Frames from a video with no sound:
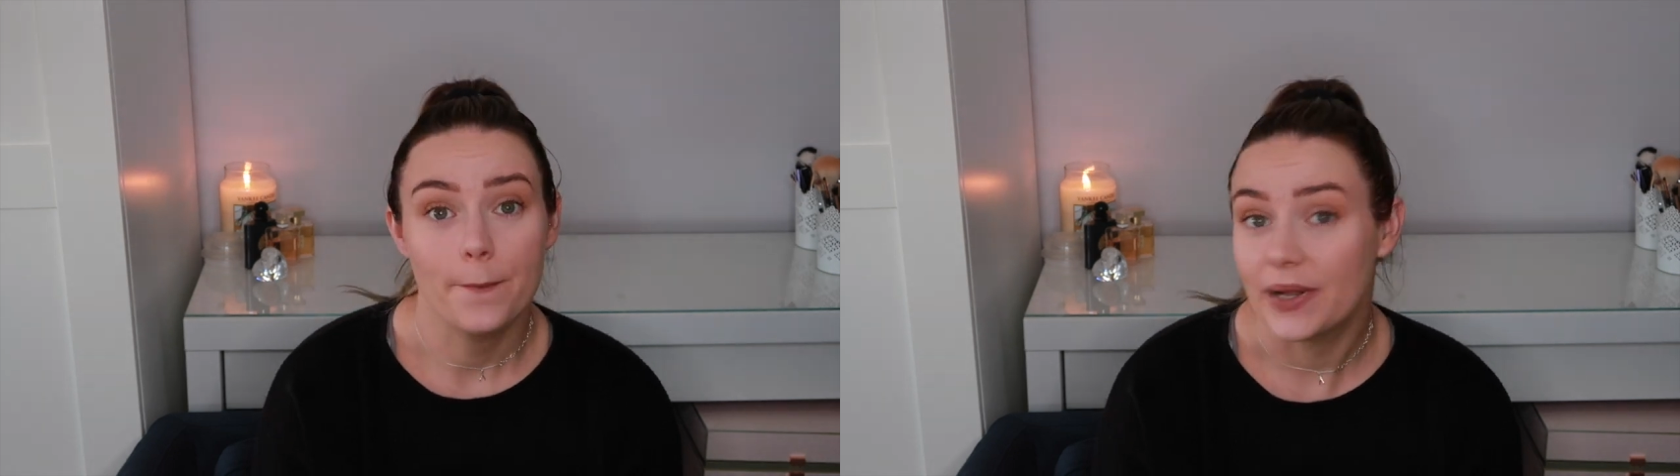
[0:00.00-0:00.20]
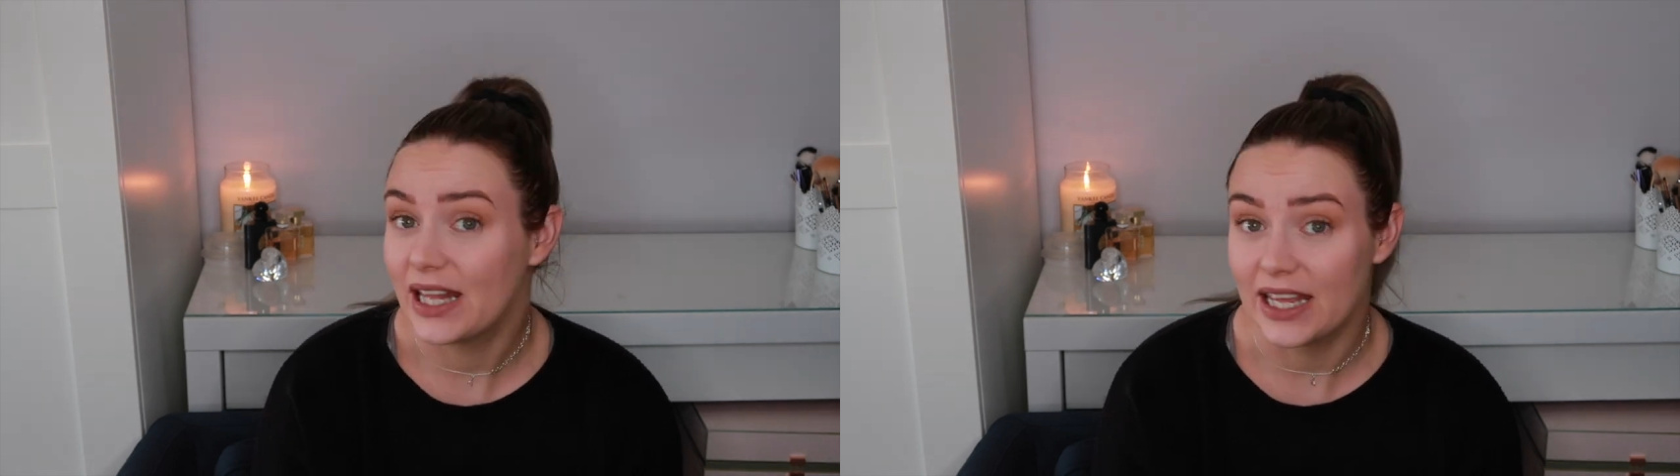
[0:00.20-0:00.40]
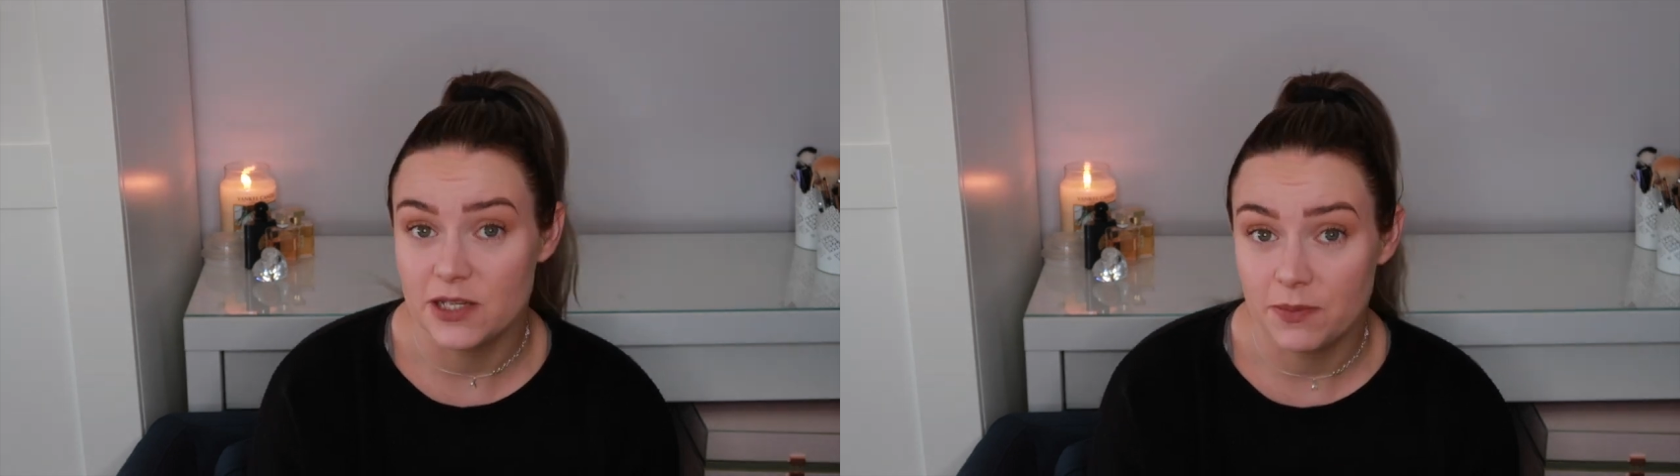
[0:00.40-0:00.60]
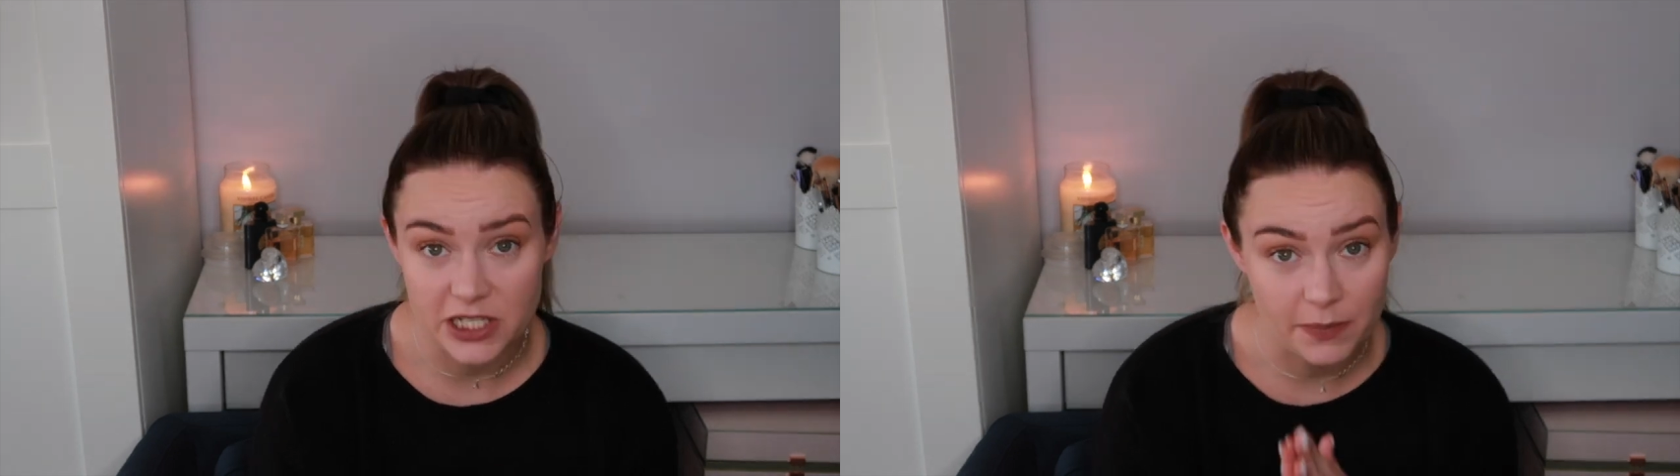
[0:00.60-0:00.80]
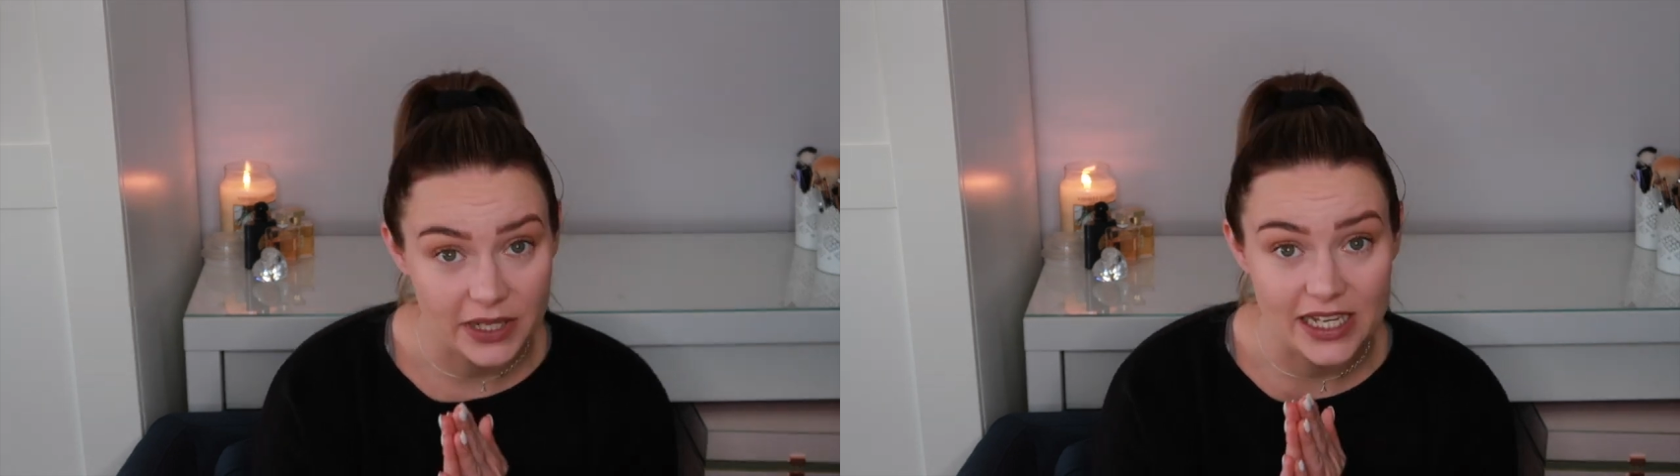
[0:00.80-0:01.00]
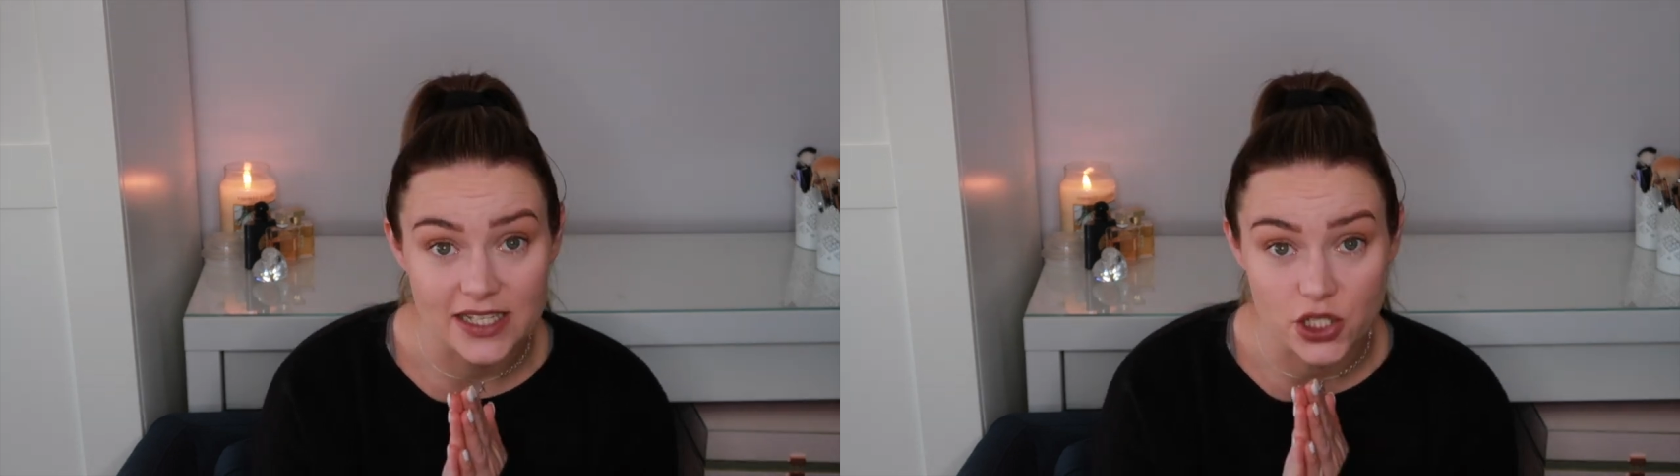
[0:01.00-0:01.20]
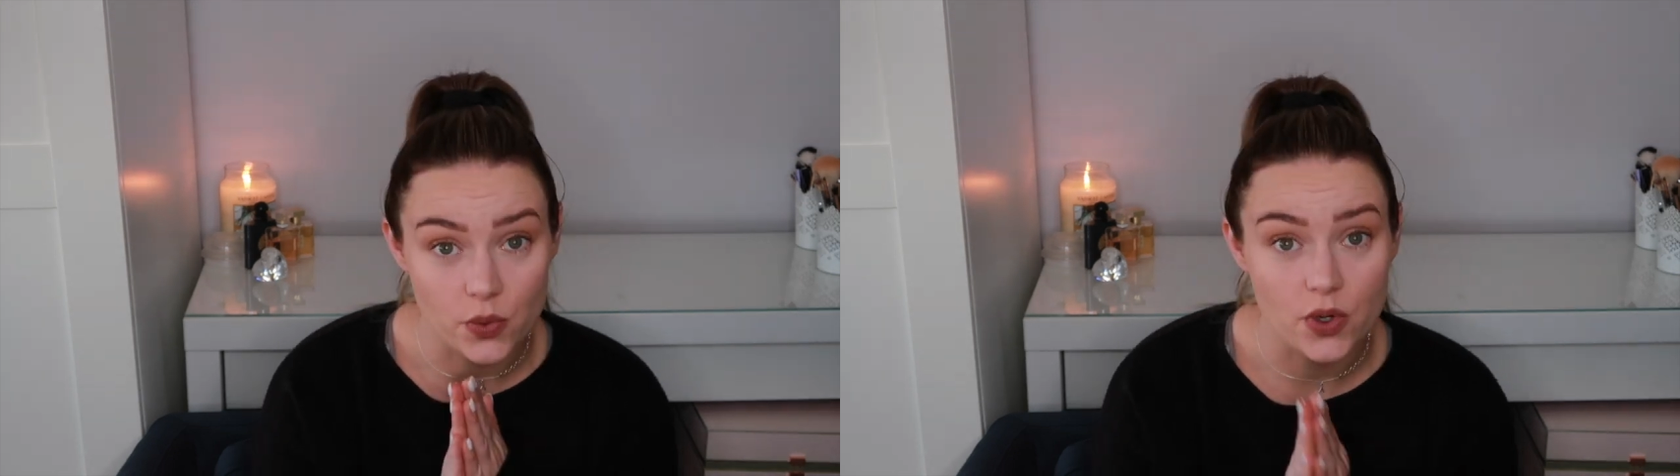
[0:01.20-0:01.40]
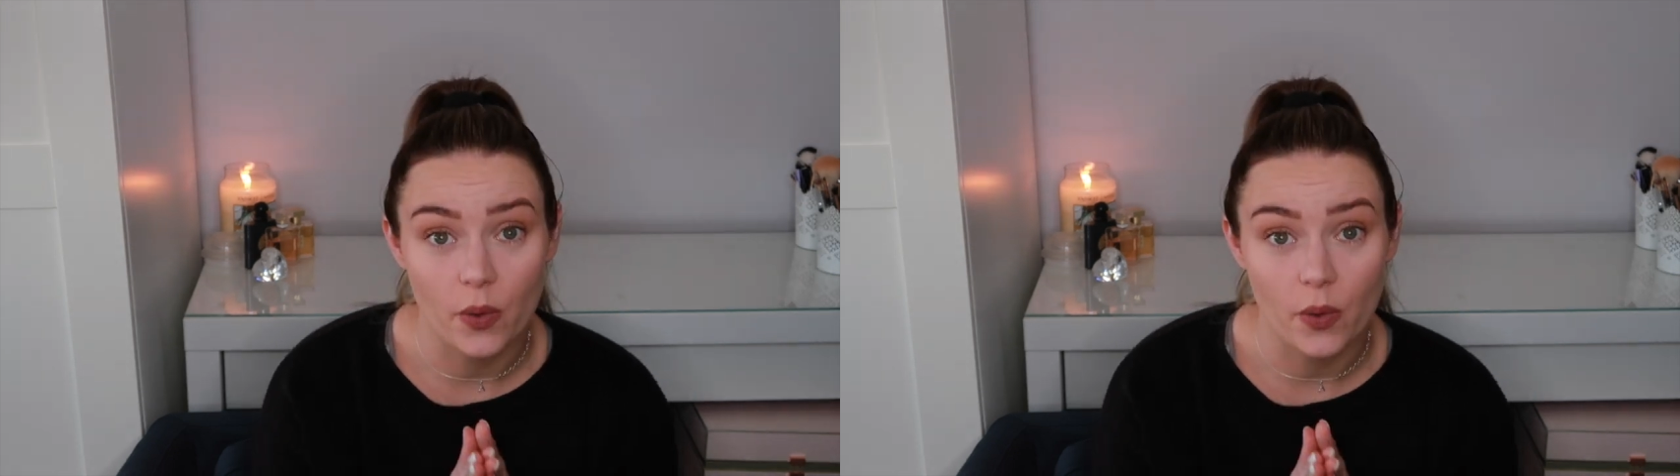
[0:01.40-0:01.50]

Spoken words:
please, please, please do